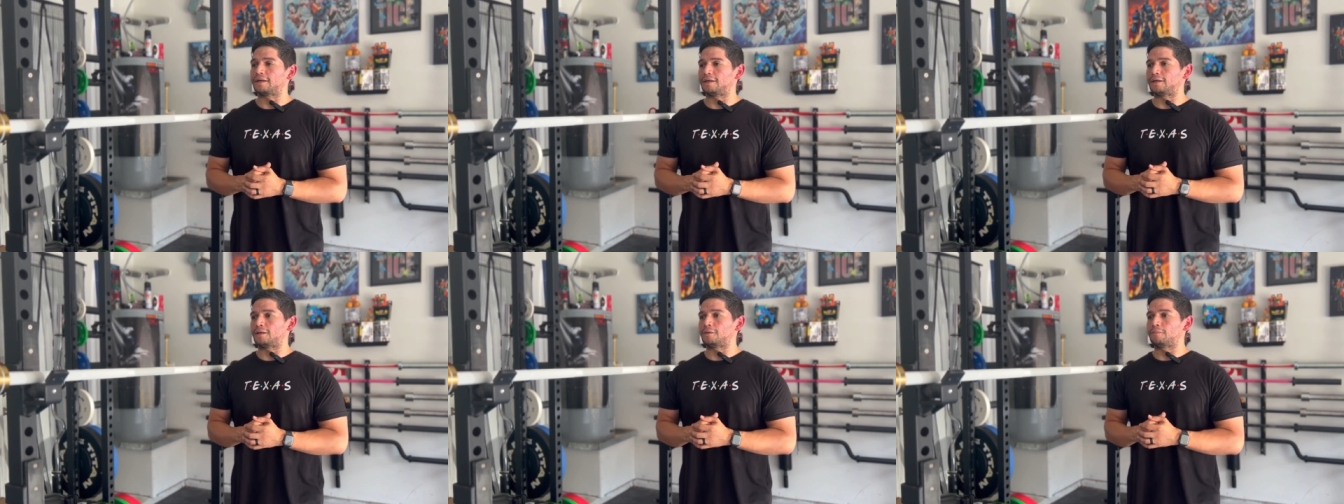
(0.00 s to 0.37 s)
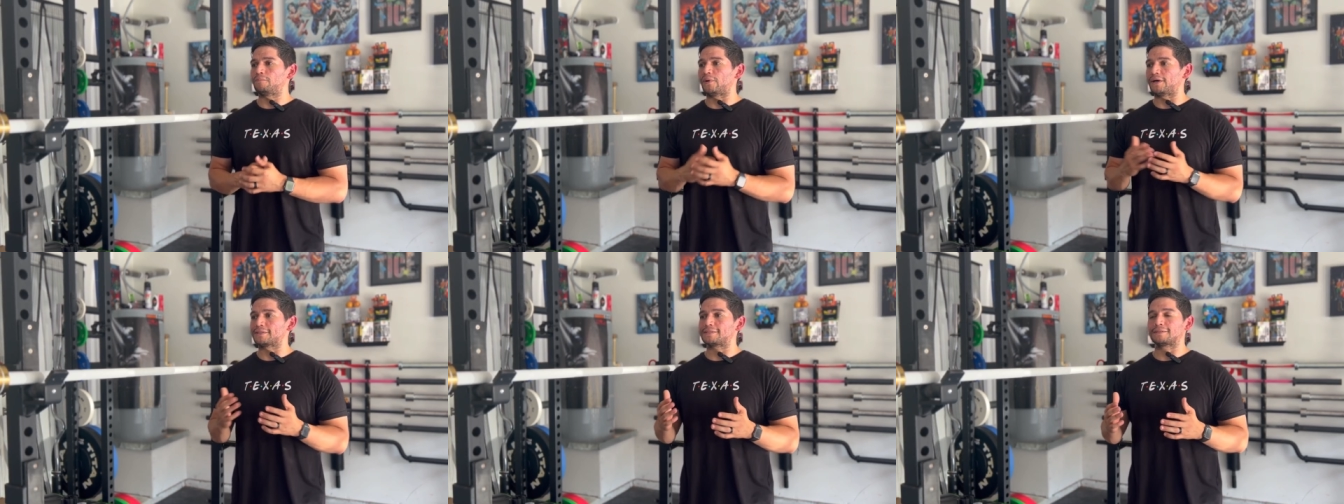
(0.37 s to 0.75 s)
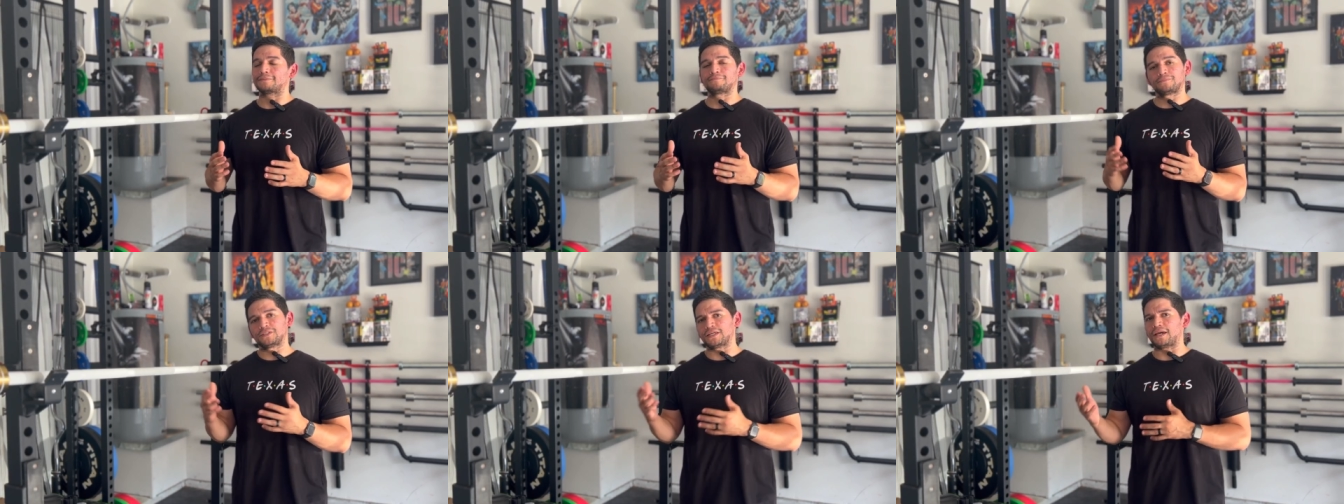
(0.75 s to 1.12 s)
Uh, but
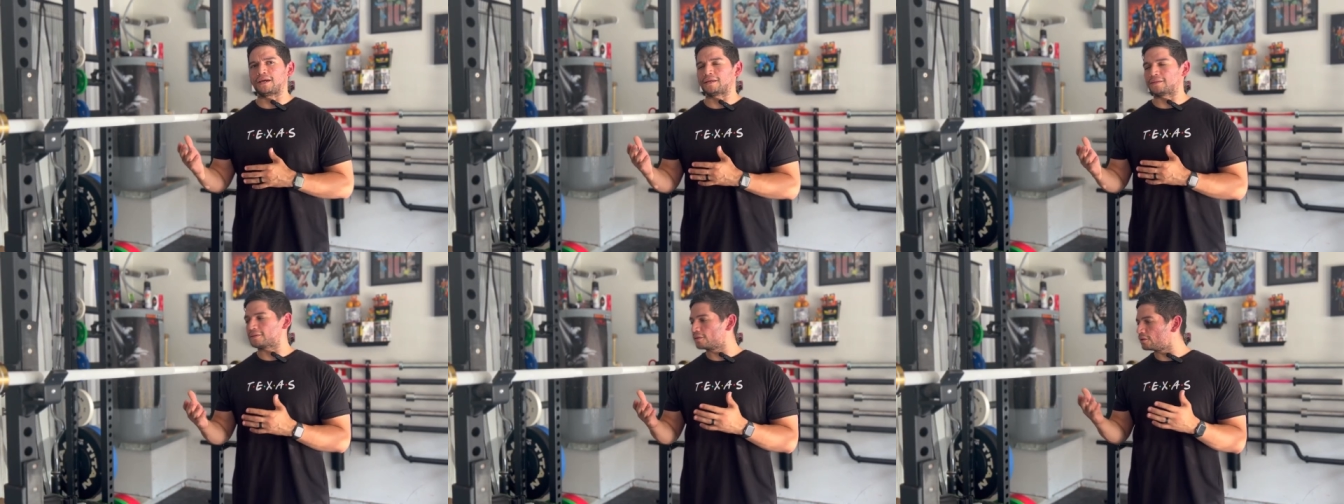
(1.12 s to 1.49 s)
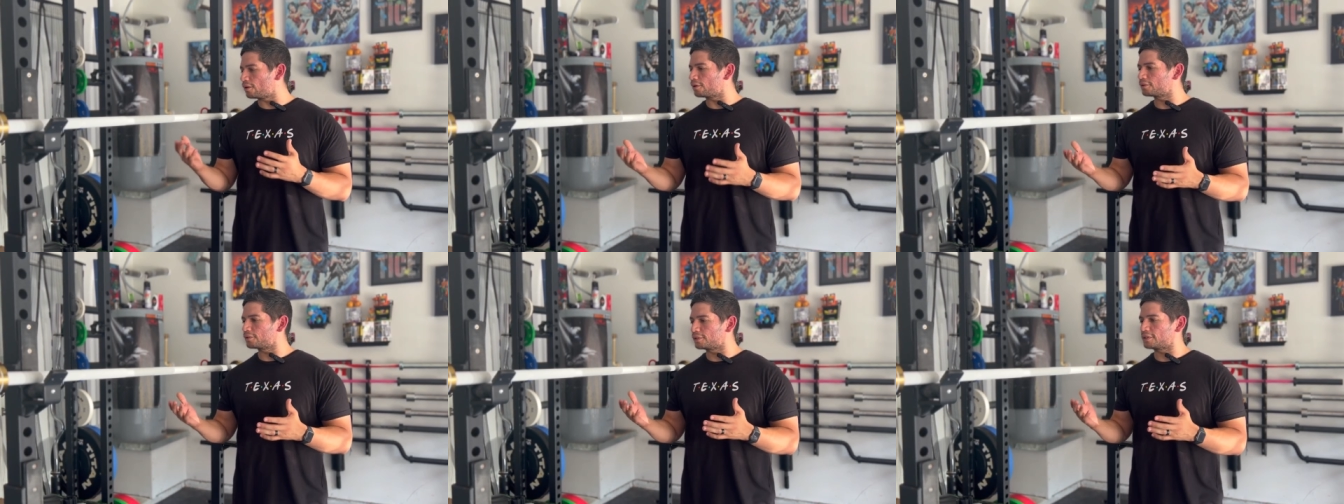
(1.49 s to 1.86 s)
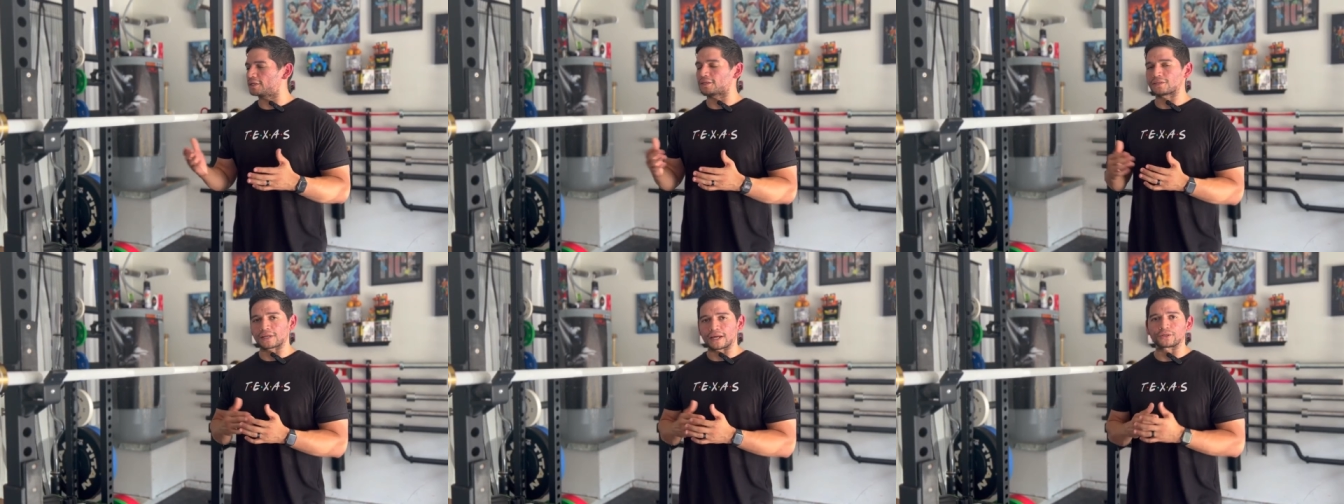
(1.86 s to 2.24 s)
yeah, the knurling
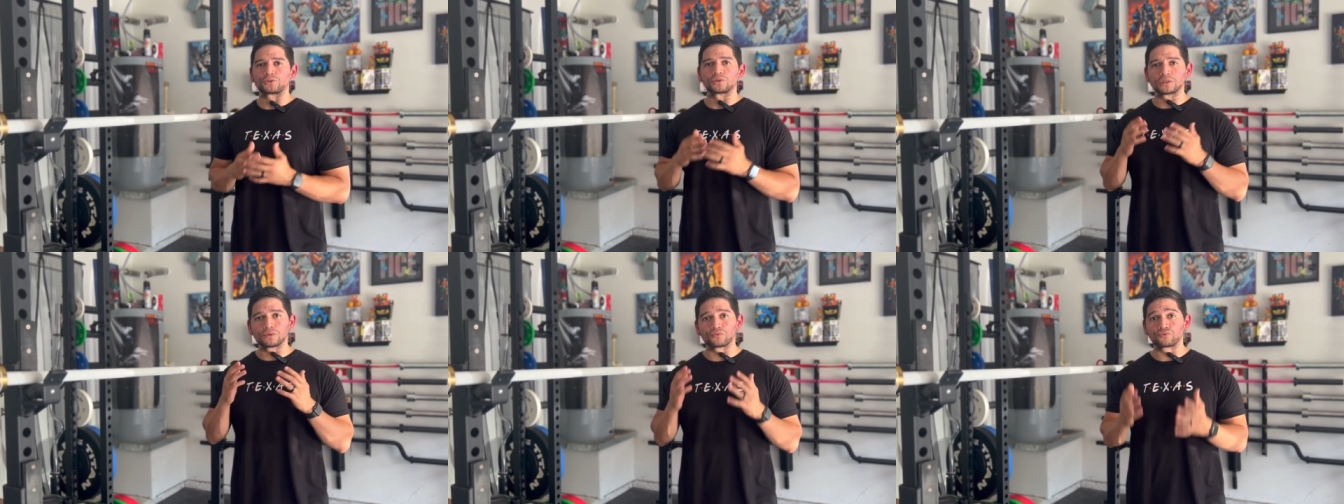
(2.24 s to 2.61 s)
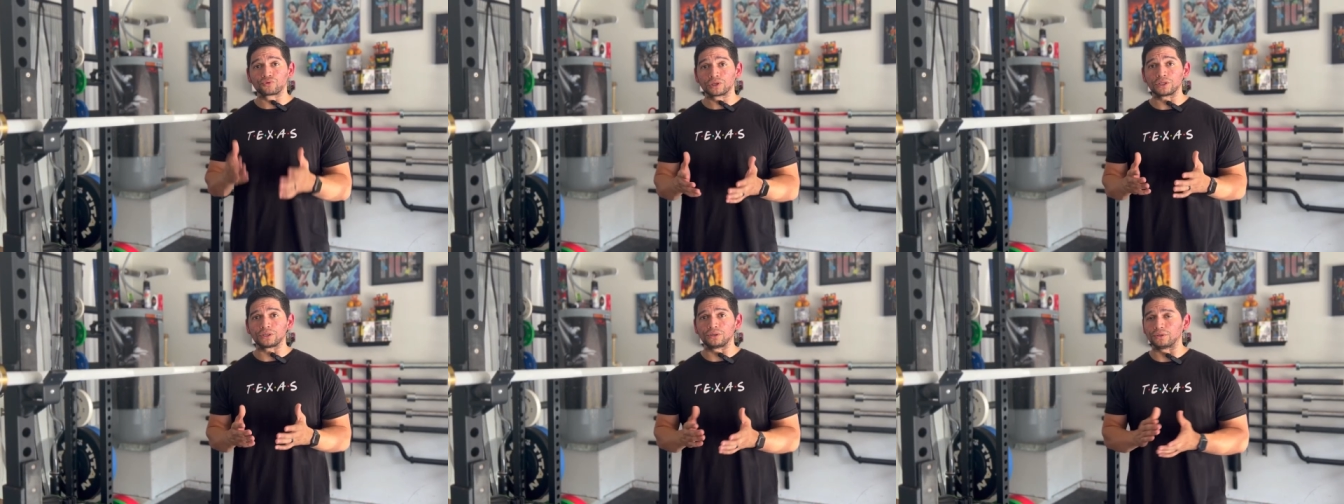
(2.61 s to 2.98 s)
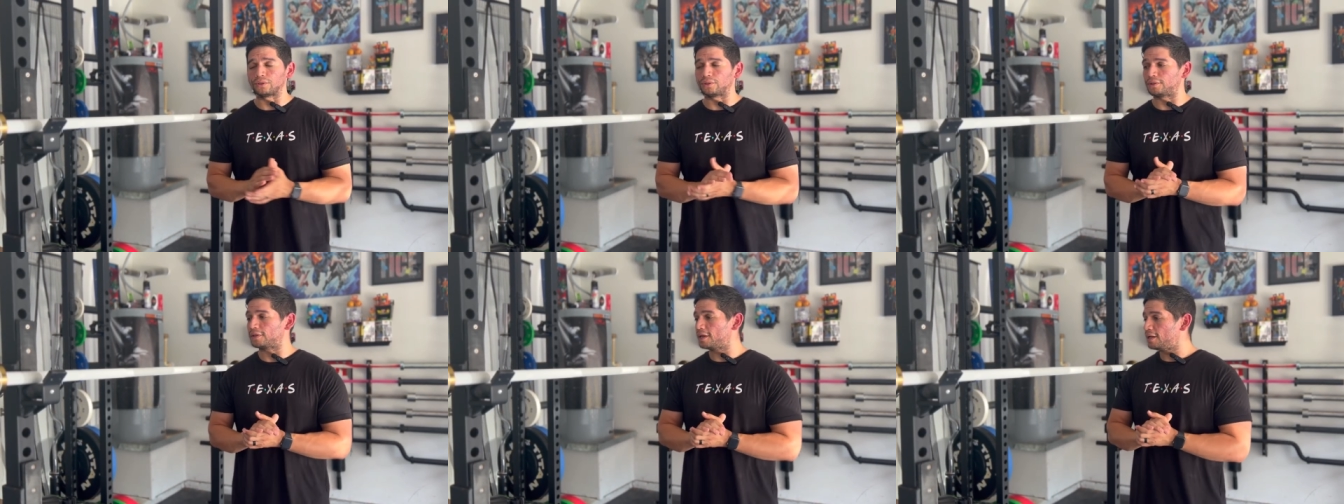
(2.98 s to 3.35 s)
is actually really
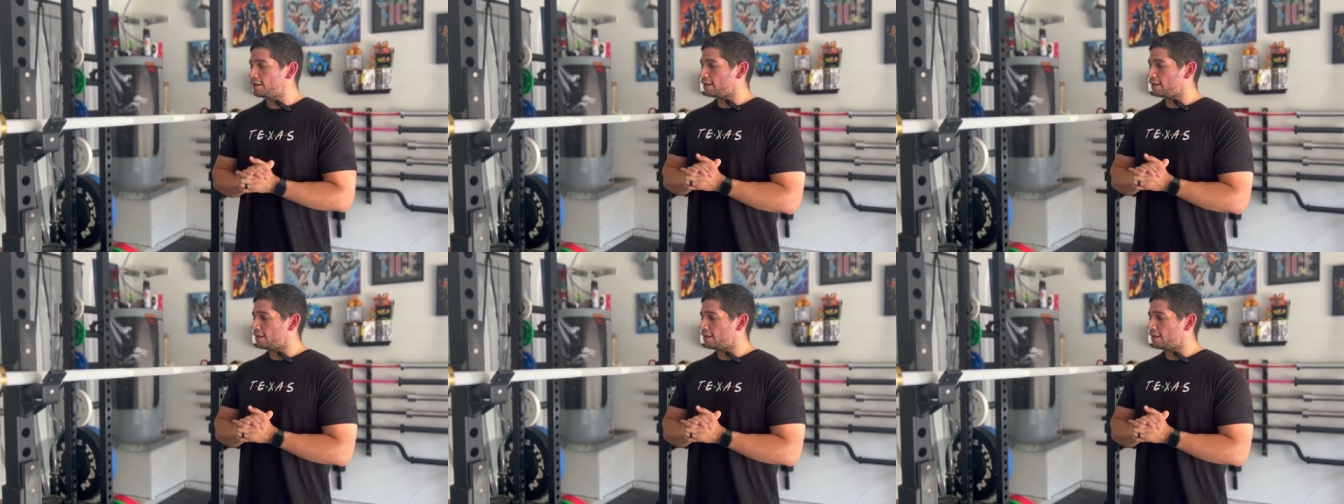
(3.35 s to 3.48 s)
good.